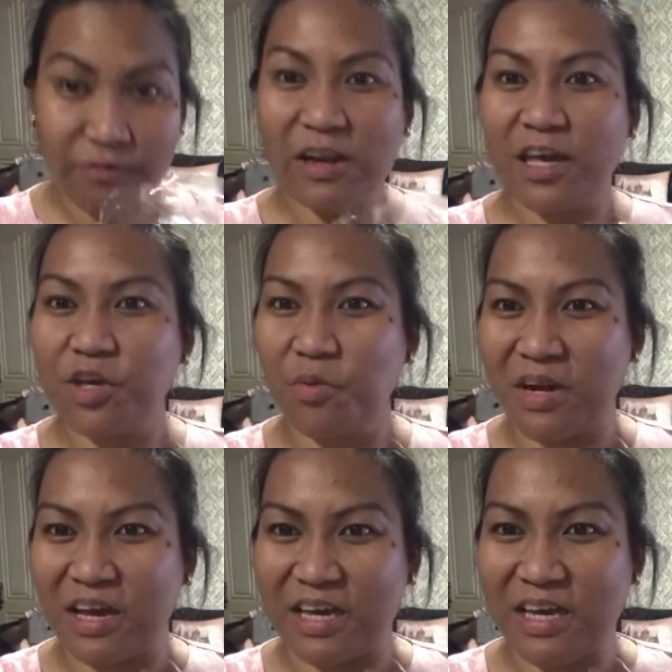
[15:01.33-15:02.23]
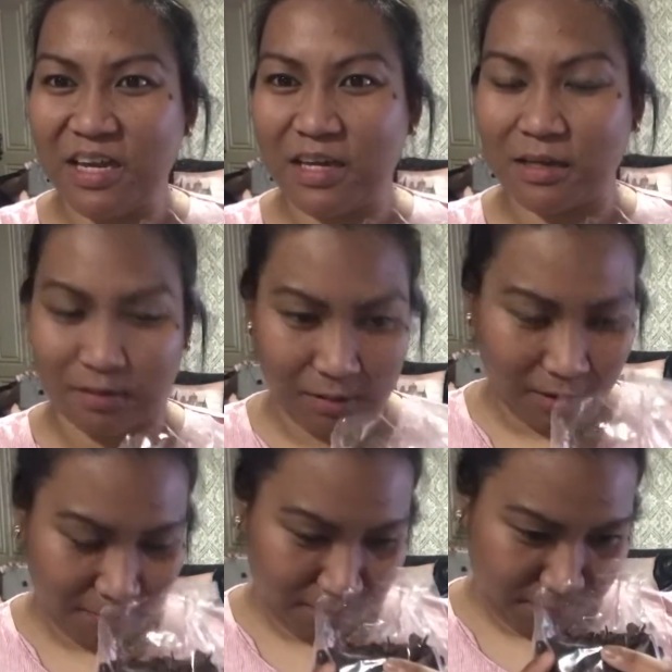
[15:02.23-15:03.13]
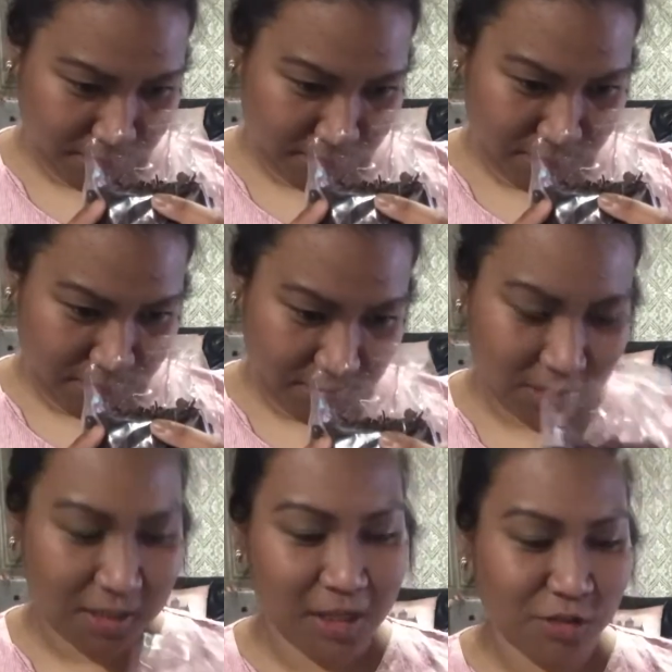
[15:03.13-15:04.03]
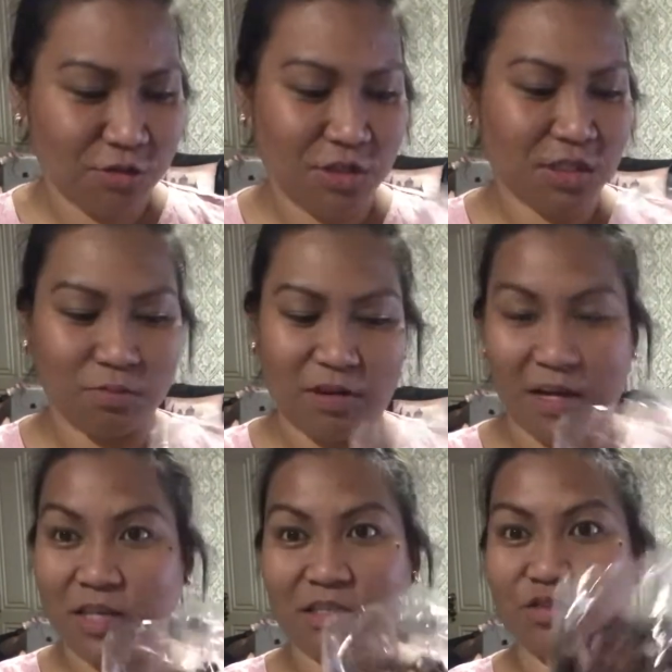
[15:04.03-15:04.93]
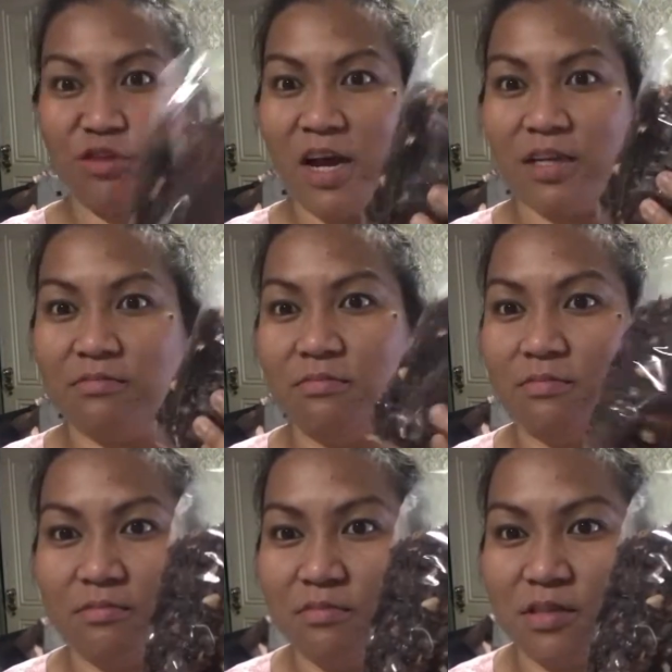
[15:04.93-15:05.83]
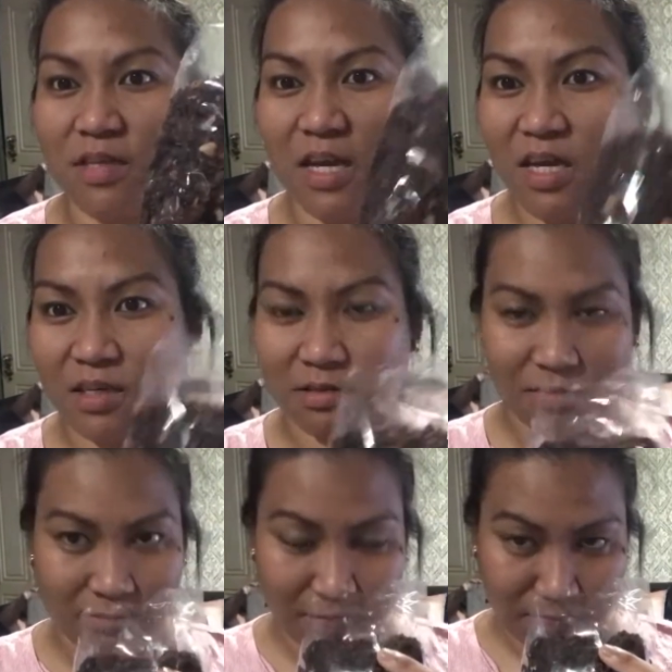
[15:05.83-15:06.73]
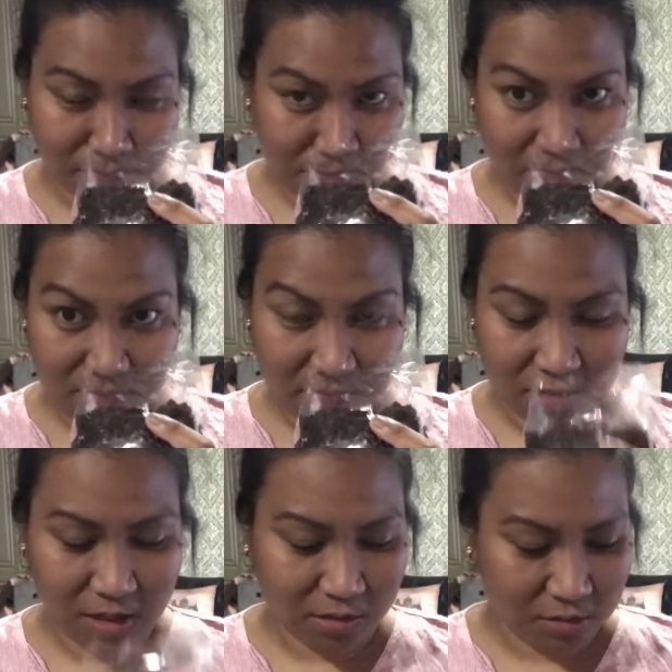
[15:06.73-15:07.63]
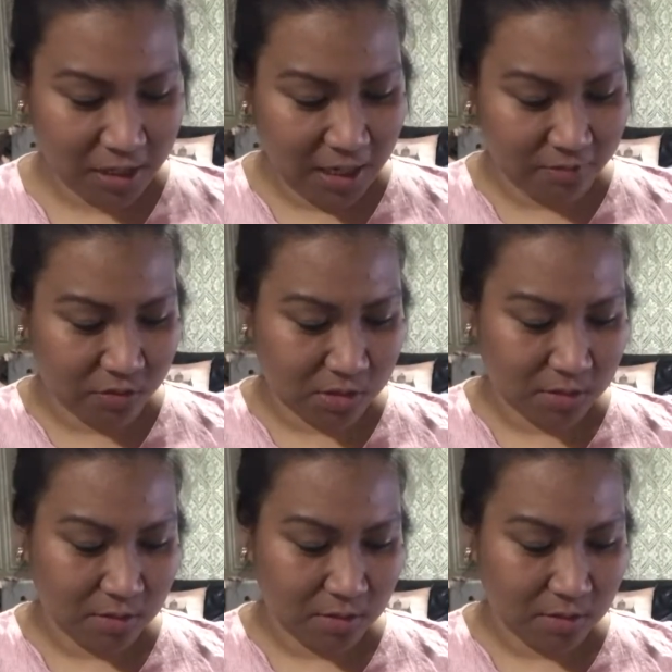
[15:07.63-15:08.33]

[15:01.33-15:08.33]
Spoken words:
feel like you want to eat it. Like, it's like you just want to eat the dried tea, dried leaves.